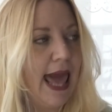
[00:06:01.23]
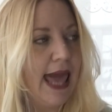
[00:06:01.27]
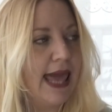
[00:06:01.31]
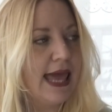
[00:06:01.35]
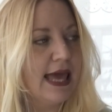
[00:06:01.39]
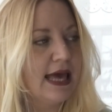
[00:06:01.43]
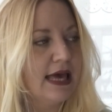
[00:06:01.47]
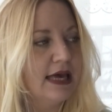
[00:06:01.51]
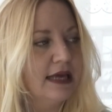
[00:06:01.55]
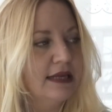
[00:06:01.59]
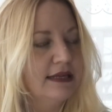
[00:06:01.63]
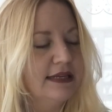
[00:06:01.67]

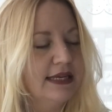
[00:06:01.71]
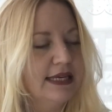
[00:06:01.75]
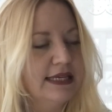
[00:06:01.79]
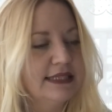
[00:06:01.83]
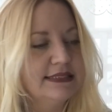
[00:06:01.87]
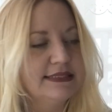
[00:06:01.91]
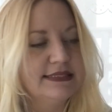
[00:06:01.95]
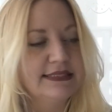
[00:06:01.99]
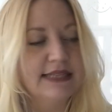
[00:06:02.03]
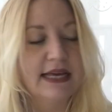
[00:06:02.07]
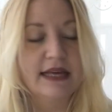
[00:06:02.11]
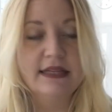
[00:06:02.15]
and
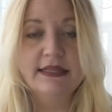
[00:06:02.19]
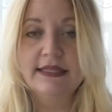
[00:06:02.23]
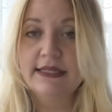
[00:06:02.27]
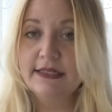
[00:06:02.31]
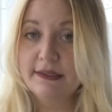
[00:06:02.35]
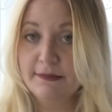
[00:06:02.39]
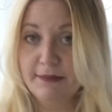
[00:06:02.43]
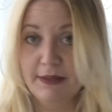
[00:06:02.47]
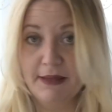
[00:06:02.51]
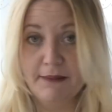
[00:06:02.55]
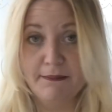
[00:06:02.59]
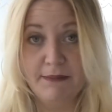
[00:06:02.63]
it's a
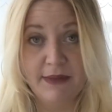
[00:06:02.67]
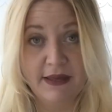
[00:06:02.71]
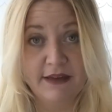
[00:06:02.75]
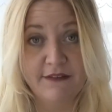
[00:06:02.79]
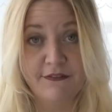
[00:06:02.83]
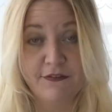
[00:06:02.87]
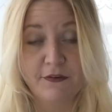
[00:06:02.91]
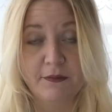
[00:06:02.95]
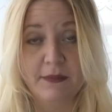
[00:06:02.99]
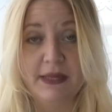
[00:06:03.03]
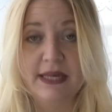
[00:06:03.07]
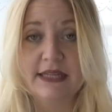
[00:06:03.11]
little bit
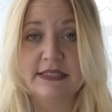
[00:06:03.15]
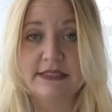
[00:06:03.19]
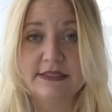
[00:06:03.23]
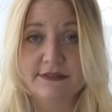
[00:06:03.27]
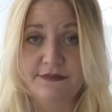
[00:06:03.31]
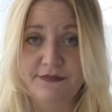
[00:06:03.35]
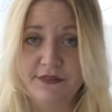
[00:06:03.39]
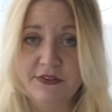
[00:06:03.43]
big for me. It's